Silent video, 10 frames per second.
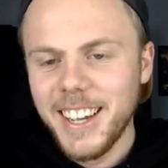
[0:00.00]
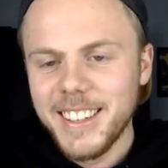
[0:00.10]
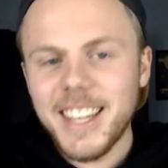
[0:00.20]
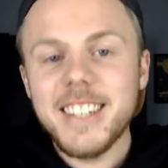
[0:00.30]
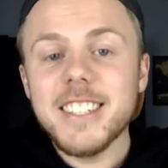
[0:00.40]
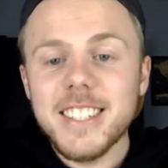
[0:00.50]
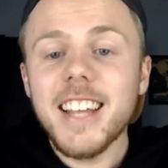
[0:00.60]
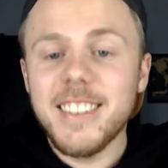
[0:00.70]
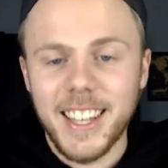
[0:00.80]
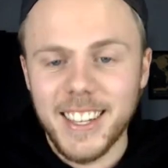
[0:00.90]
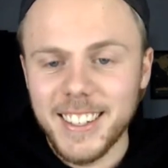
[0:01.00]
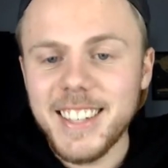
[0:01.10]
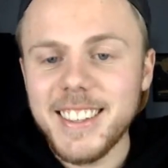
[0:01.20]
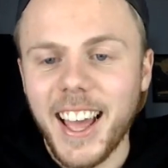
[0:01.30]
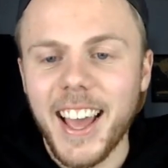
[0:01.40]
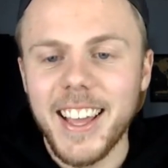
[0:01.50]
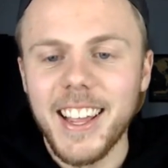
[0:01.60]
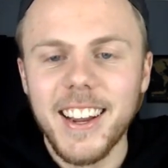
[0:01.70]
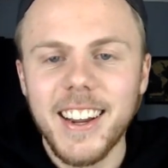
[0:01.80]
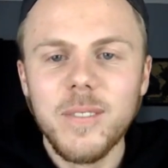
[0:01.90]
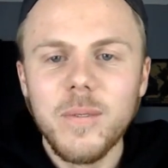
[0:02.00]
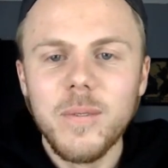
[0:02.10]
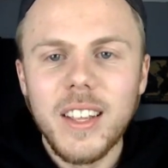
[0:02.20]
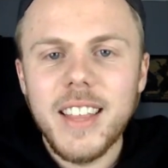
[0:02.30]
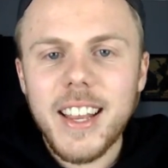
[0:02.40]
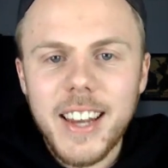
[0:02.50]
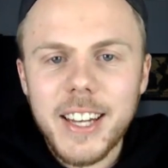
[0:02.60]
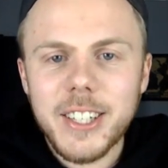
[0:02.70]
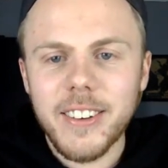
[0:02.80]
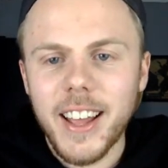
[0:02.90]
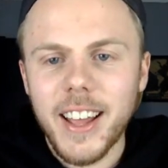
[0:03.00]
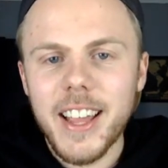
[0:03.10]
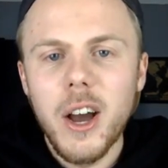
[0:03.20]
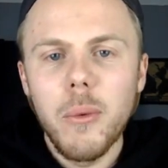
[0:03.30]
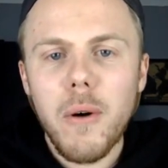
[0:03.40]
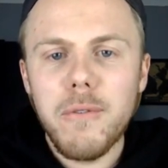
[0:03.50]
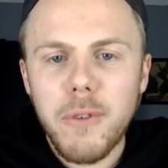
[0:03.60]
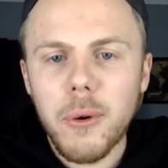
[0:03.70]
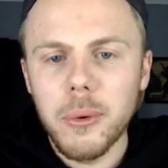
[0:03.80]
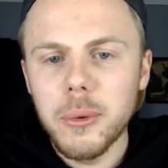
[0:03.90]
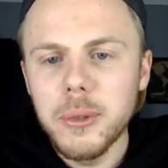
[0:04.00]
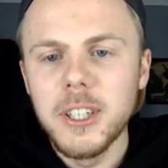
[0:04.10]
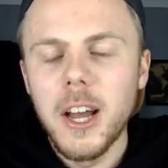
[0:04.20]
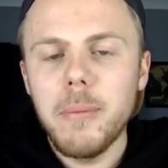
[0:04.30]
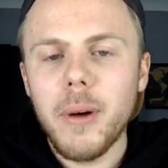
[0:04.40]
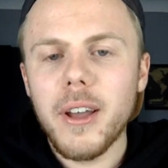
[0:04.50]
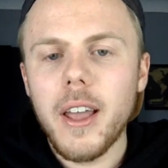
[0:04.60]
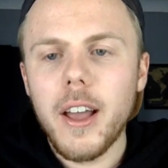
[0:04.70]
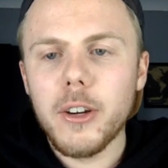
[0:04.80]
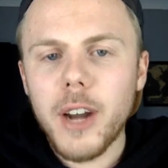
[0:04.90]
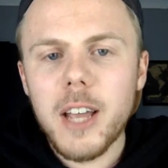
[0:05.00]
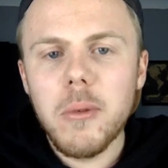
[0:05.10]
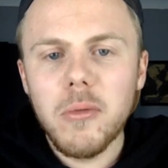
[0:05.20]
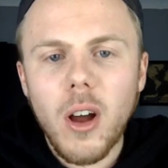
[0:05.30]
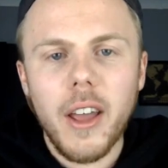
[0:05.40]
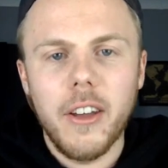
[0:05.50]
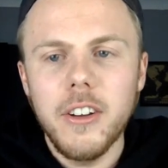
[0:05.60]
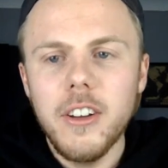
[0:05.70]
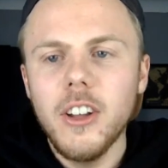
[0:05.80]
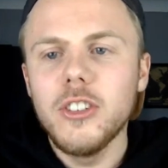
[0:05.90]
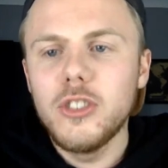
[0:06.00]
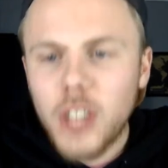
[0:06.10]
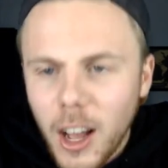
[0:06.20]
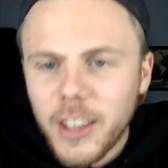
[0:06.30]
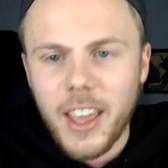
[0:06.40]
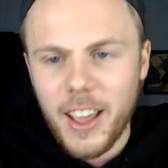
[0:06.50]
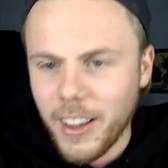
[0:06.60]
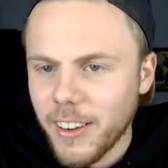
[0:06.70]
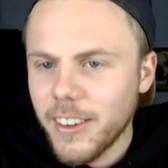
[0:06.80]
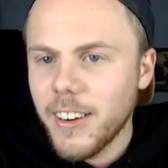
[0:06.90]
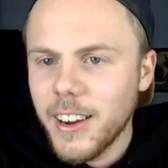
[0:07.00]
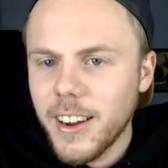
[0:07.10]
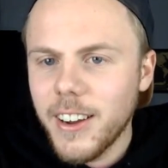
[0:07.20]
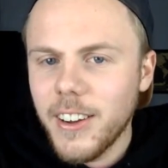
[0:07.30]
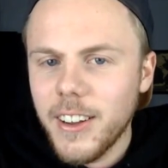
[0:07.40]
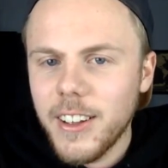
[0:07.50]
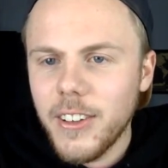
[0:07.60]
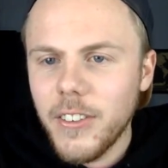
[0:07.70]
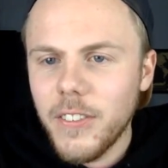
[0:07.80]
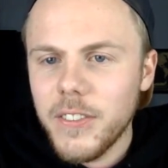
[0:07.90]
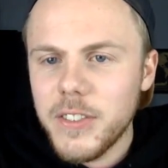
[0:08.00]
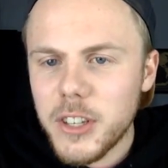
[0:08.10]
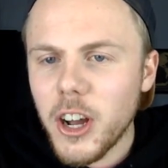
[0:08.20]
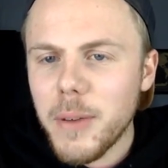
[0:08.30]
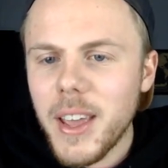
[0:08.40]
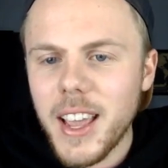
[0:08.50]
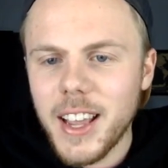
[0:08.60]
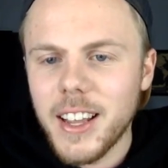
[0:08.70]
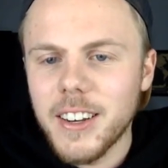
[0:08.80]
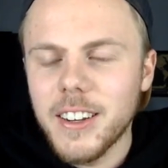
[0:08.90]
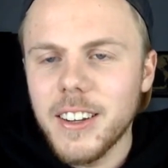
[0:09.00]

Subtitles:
They did nothing, did they? They literally were fooled by Graham and Ryan ducking. Do you know what I mean?